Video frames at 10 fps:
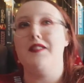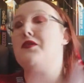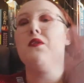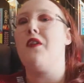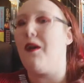
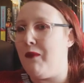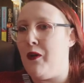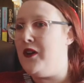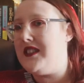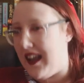It's not a normal
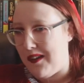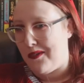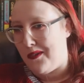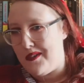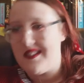hotel
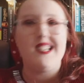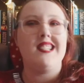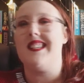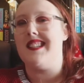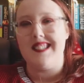though,
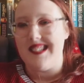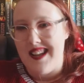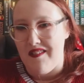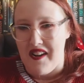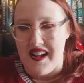because it
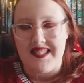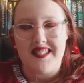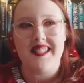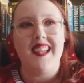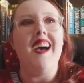never
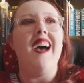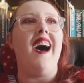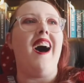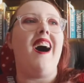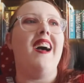is.
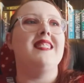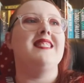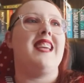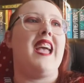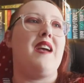
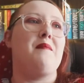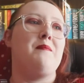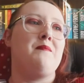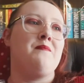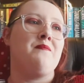
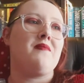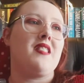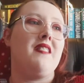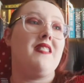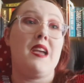And
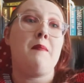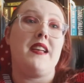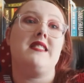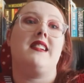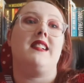they
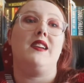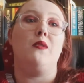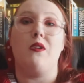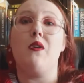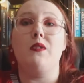basically
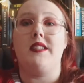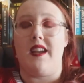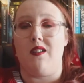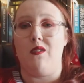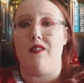own a
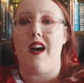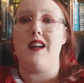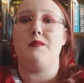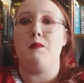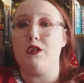hotel
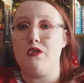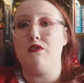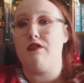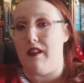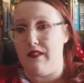that is
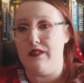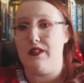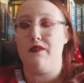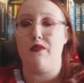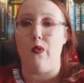mutual ground
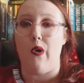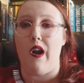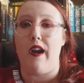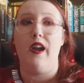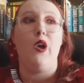
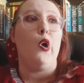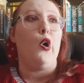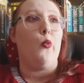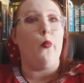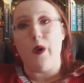for
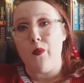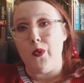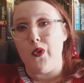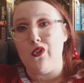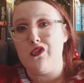
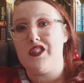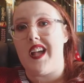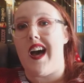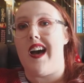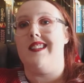werewolves
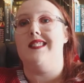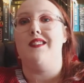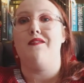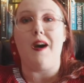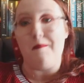and
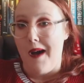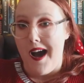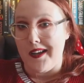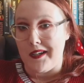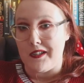
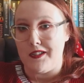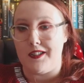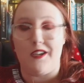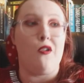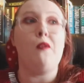
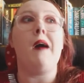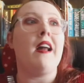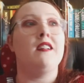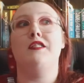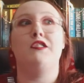vampires and all
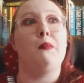manner of